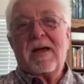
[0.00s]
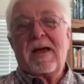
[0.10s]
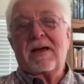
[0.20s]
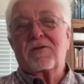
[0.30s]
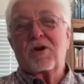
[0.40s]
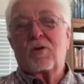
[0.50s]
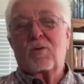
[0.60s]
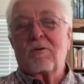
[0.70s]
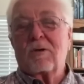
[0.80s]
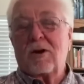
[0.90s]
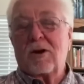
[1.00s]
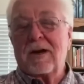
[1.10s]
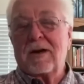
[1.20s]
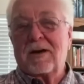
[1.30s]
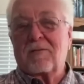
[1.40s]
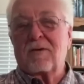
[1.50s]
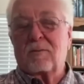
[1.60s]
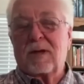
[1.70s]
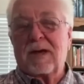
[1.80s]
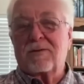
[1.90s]
And so we were looking at different
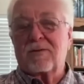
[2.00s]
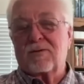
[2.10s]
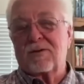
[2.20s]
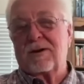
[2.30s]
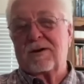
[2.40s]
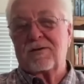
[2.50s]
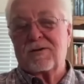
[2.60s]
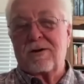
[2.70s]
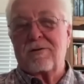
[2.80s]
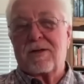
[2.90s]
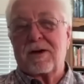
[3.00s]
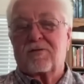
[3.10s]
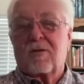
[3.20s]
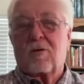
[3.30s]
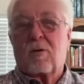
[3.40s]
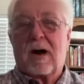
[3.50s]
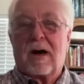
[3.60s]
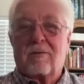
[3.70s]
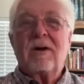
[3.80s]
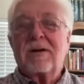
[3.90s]
places and had considered things for a
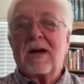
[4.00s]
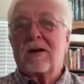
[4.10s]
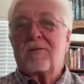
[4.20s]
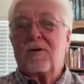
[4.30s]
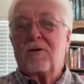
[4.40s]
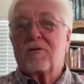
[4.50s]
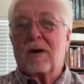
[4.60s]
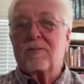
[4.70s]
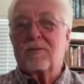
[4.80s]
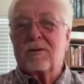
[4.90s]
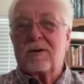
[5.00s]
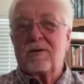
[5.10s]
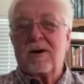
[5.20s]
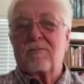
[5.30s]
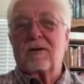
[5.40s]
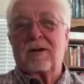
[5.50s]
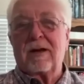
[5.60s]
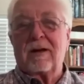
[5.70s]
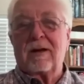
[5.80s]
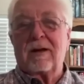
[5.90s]
while. We'd taken a few trips
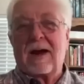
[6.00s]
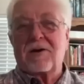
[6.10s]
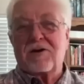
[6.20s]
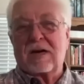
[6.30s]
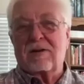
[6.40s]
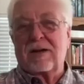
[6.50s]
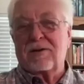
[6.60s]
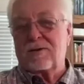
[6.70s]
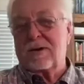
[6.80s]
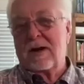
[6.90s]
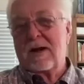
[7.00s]
differently and had a checklist.